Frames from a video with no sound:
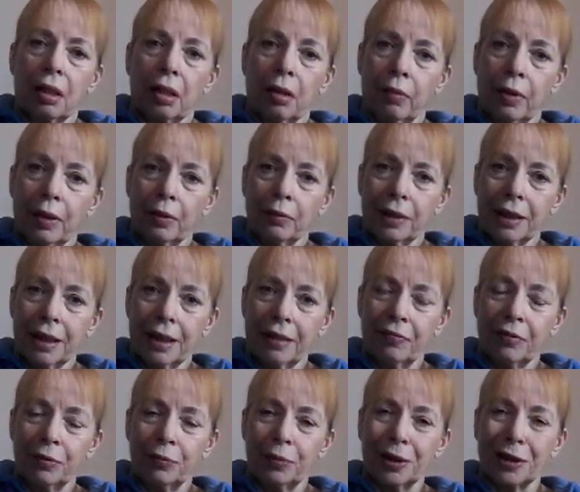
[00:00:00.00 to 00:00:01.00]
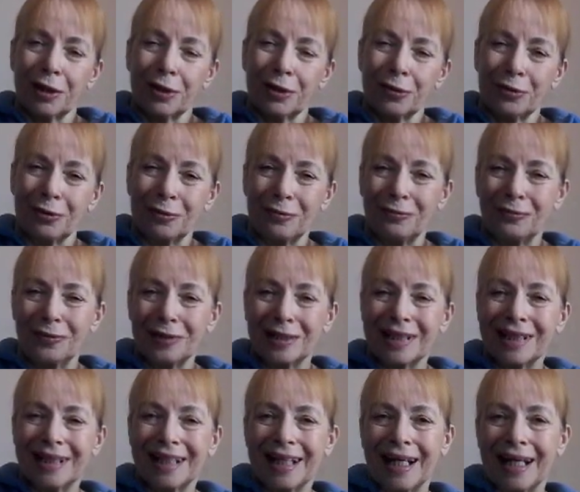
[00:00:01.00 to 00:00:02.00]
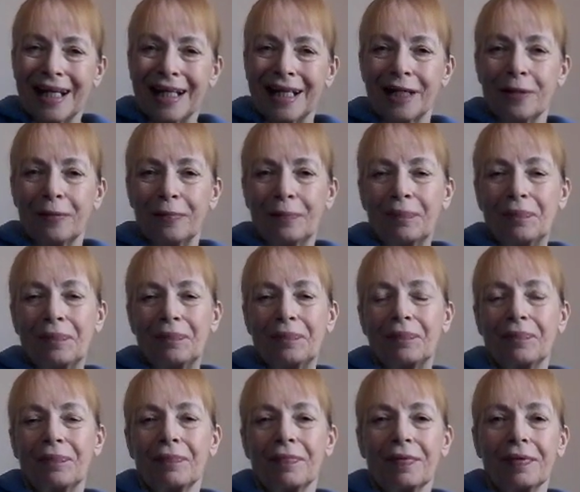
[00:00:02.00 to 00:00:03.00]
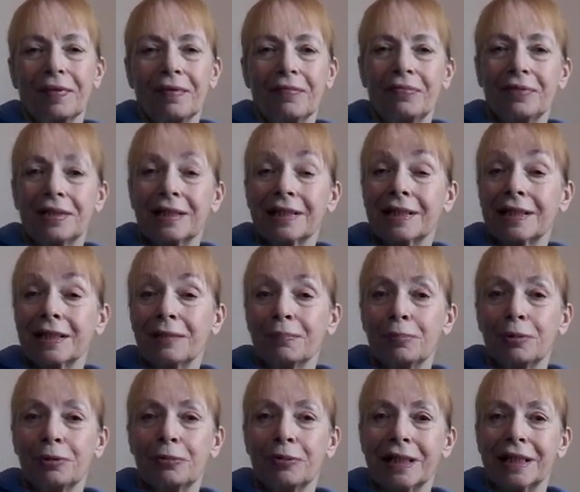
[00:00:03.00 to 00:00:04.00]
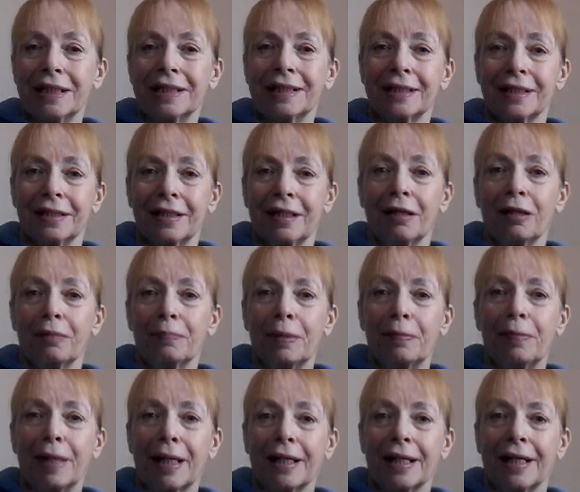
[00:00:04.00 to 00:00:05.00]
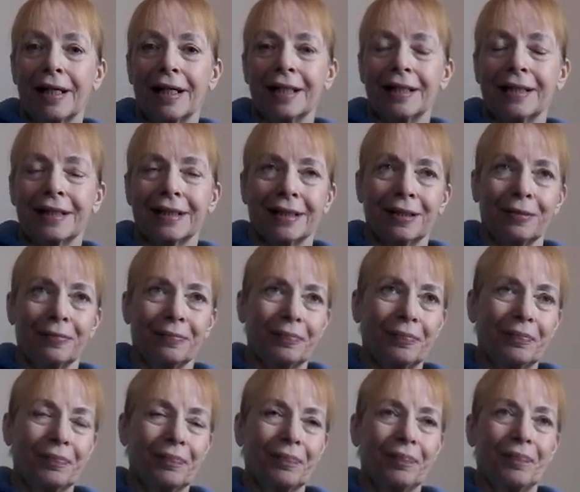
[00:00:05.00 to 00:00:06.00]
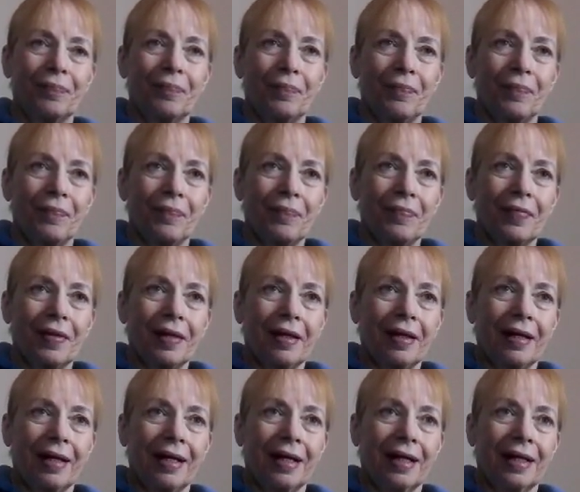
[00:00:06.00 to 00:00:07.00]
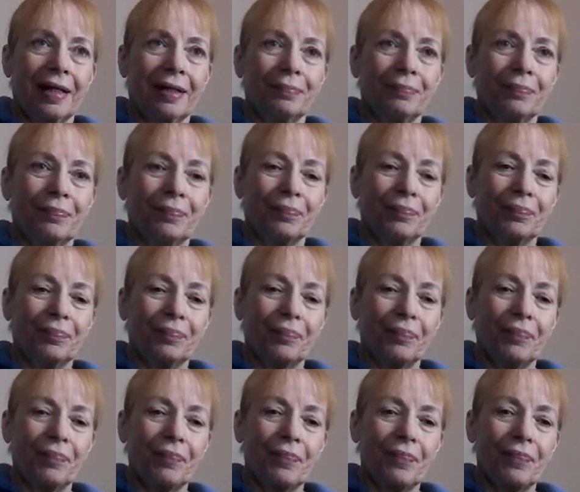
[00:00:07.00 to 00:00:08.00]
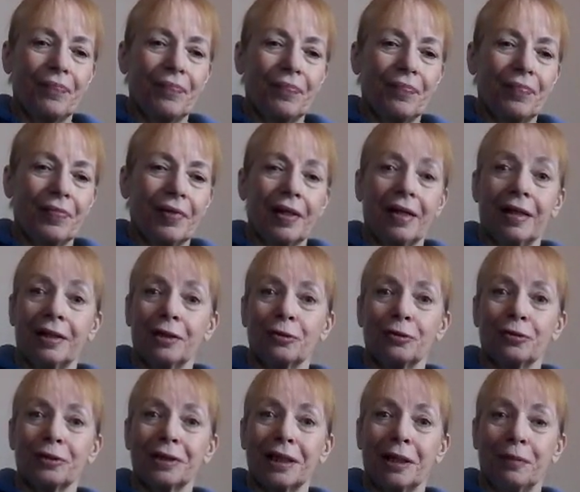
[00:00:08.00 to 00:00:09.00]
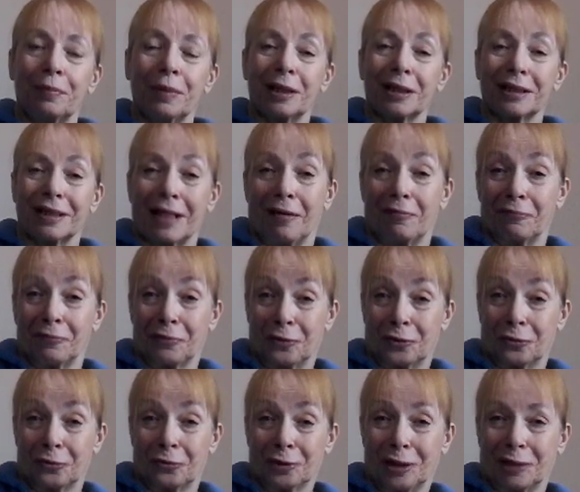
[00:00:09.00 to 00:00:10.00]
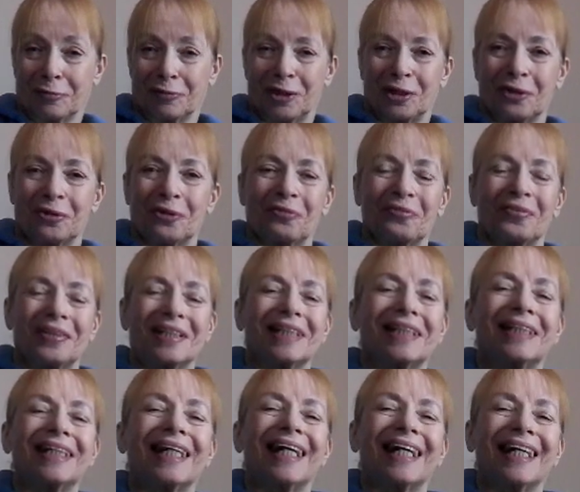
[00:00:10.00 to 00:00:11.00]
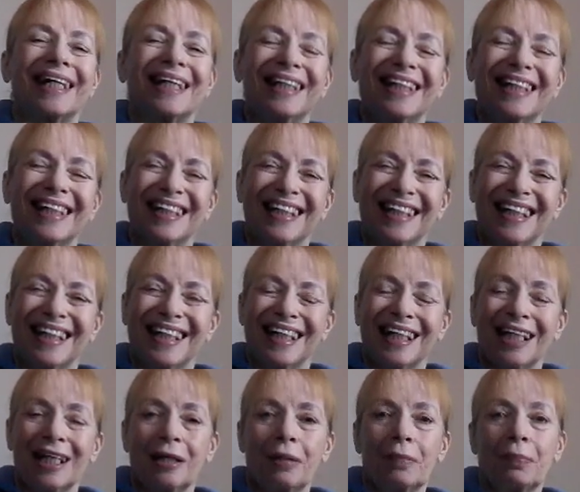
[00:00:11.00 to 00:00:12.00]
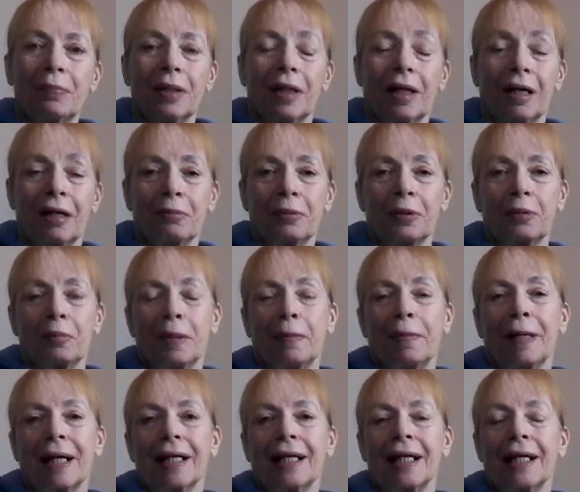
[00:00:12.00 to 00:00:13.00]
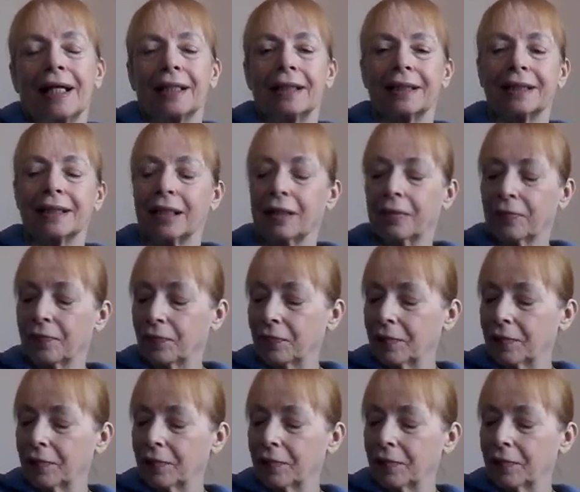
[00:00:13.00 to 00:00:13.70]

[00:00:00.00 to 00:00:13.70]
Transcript: I won't leave you with a thought for today, for the simple reason that I'll be back later. And also because I haven't thought of a thought for today, but I will be back later.